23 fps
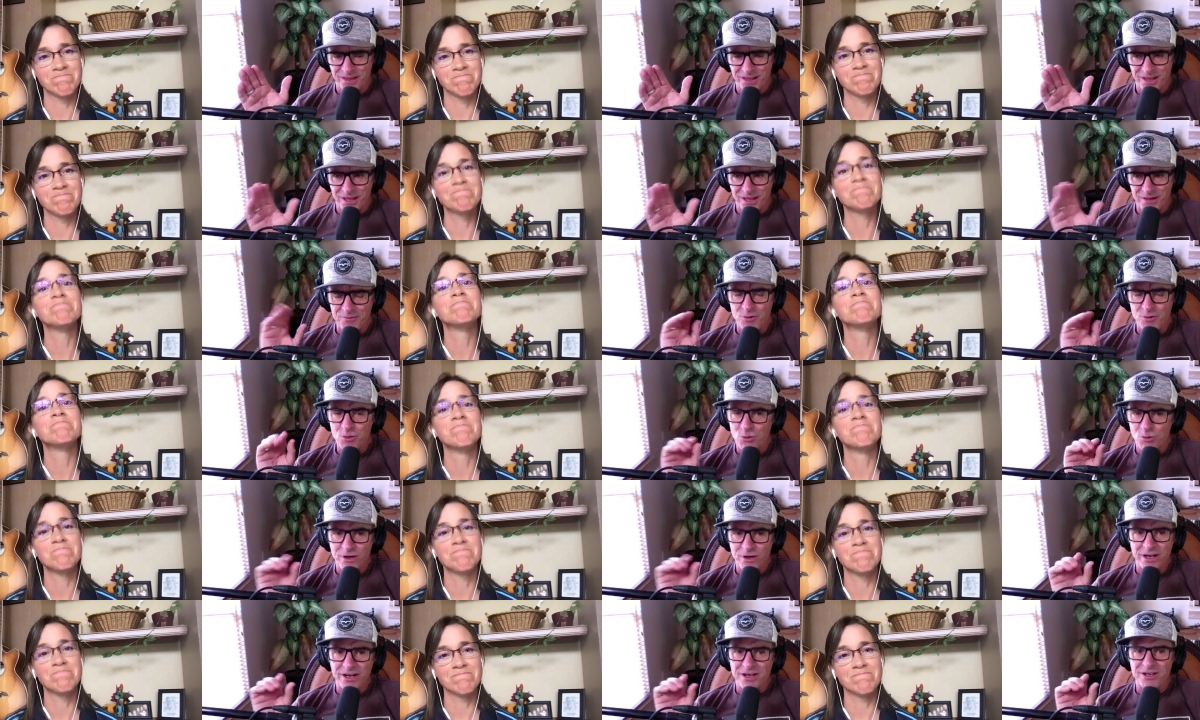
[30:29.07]
Speaker 1: if you
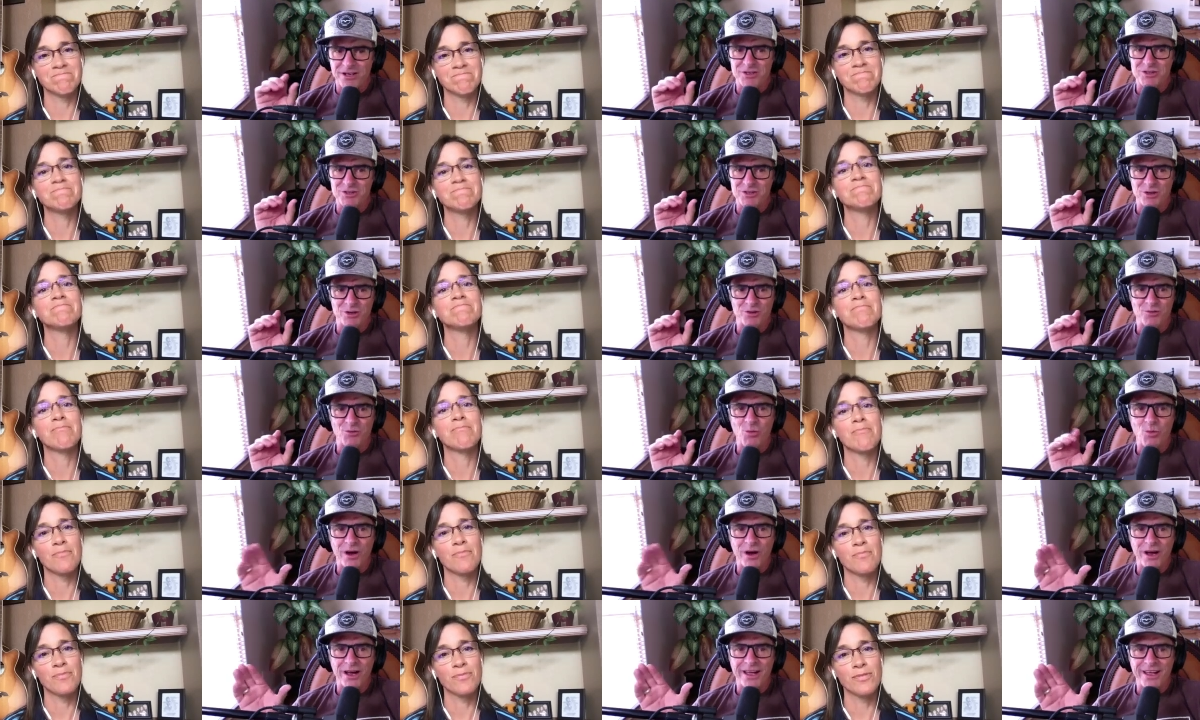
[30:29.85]
look at it a certain
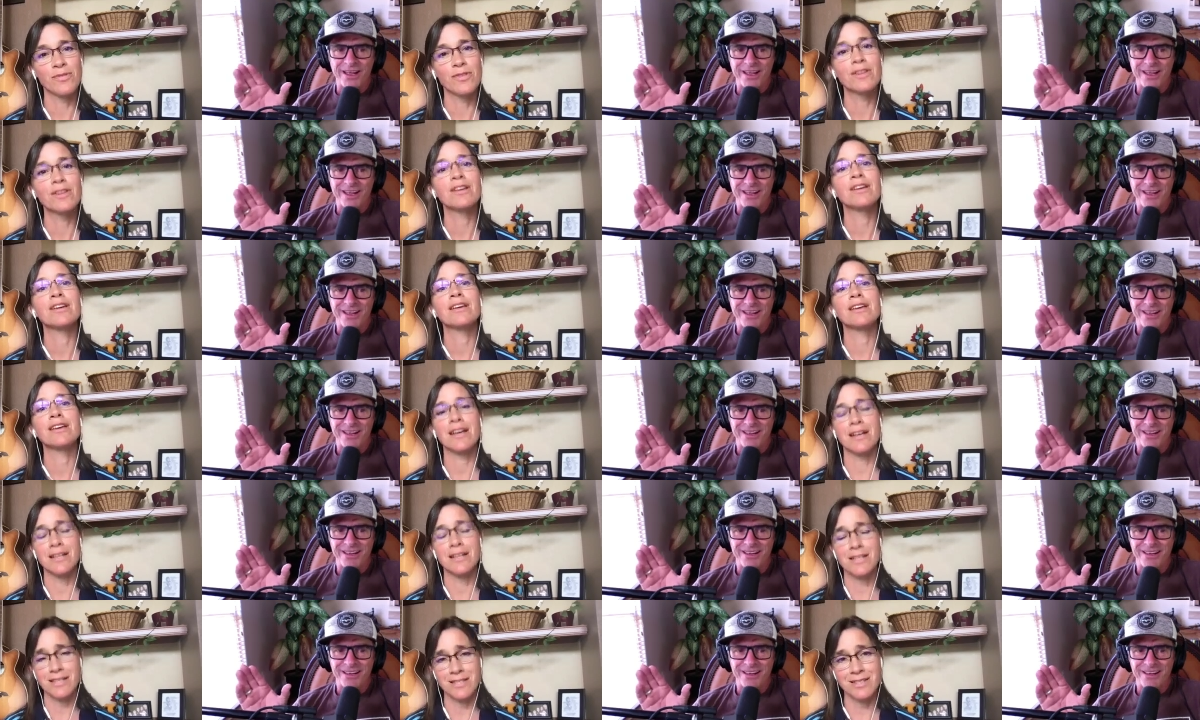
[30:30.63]
way
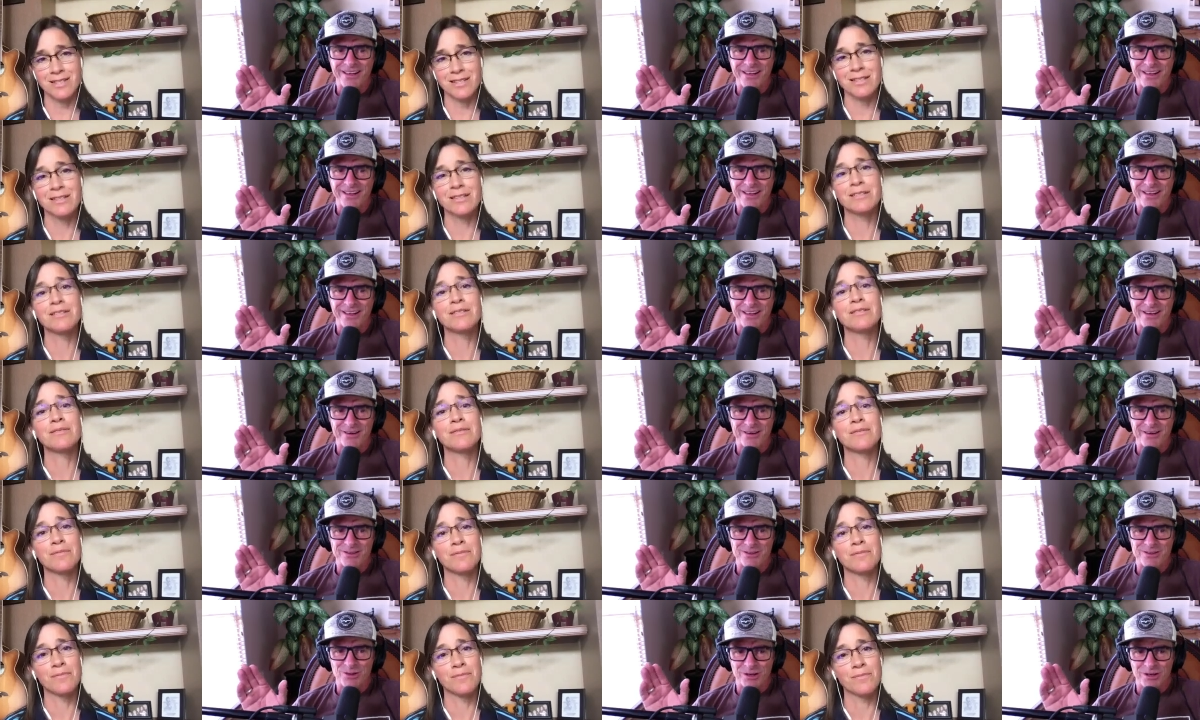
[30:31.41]
yes you know
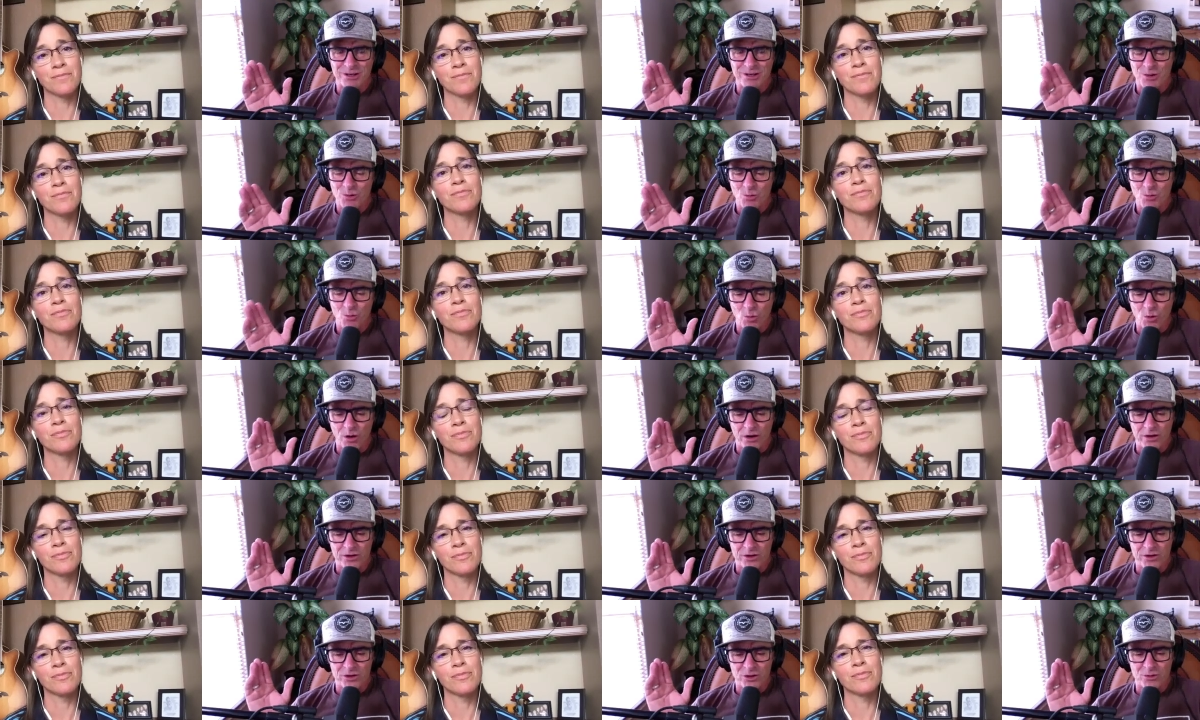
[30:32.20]
it's not what
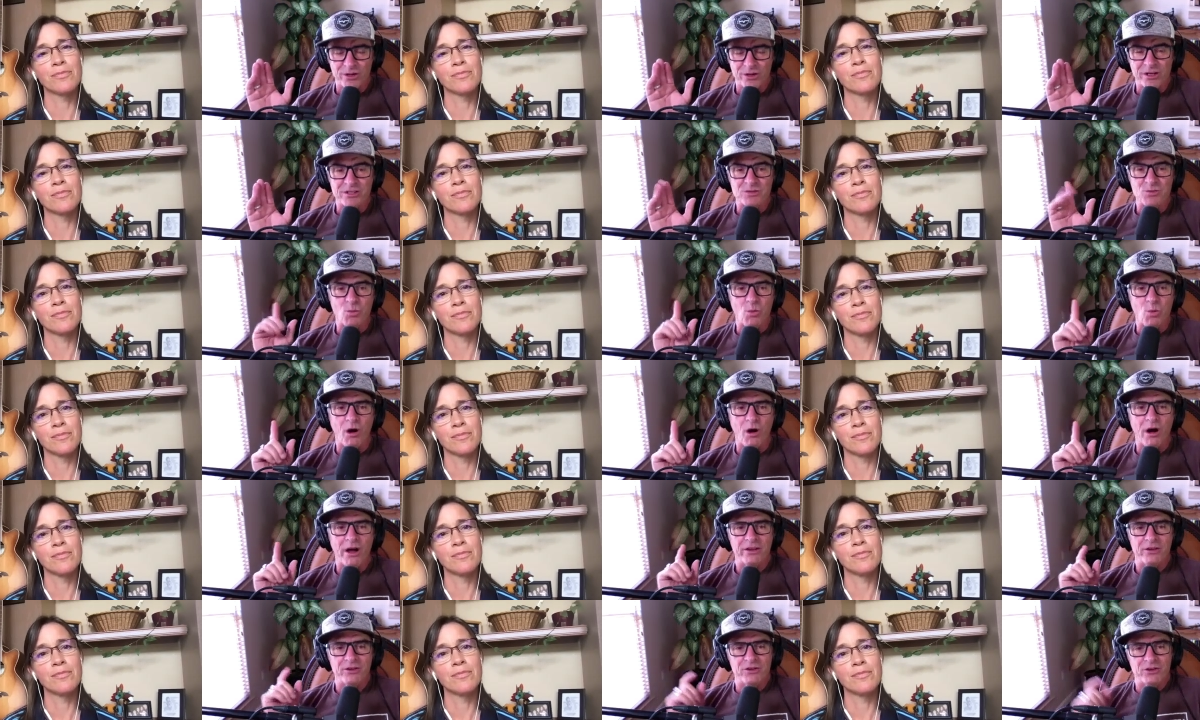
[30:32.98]
you're doing it's why
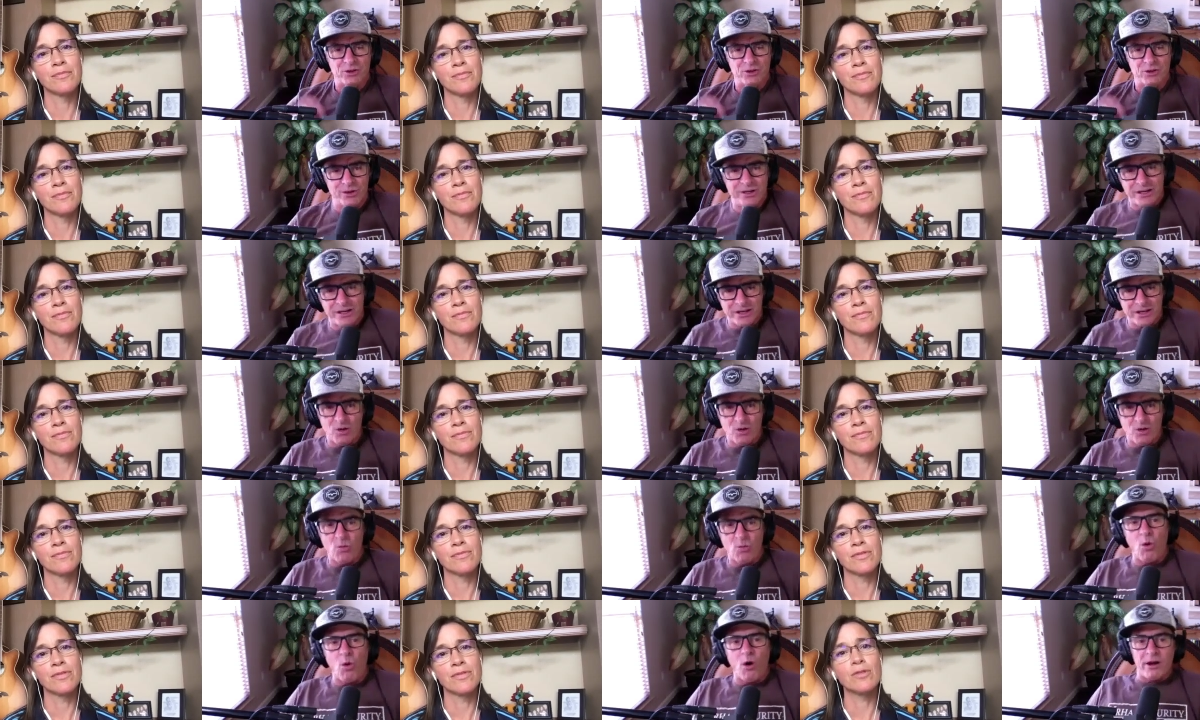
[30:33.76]
you're doing it or
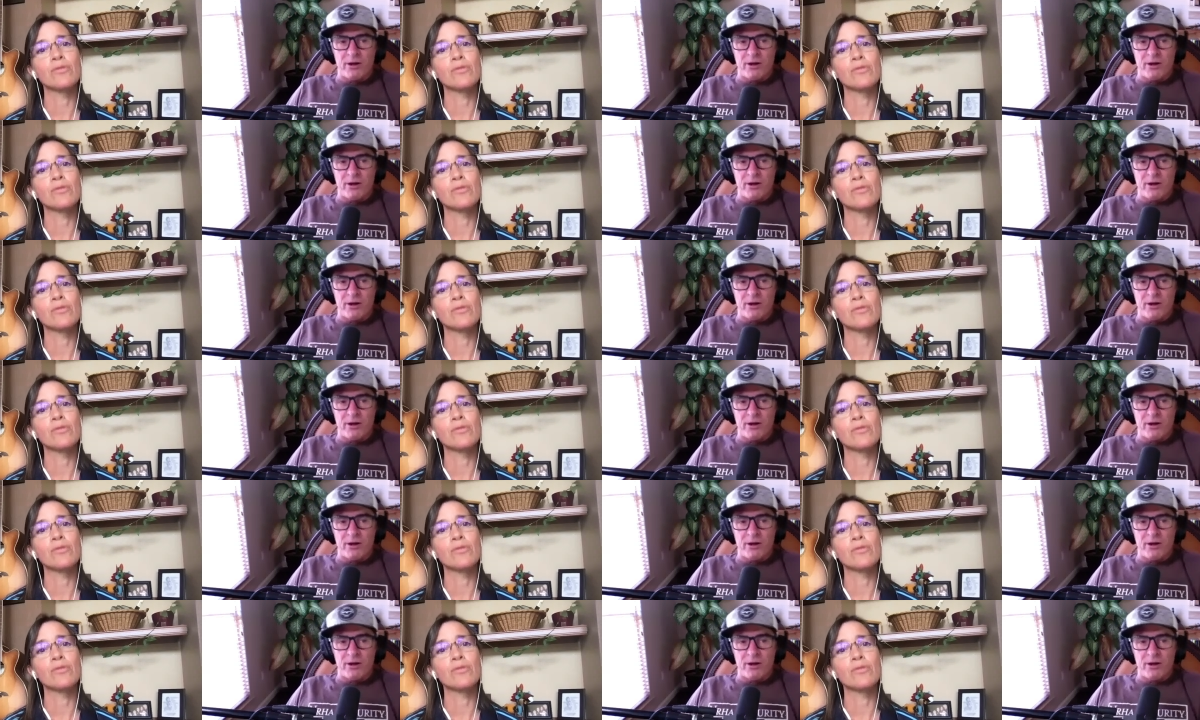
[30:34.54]
why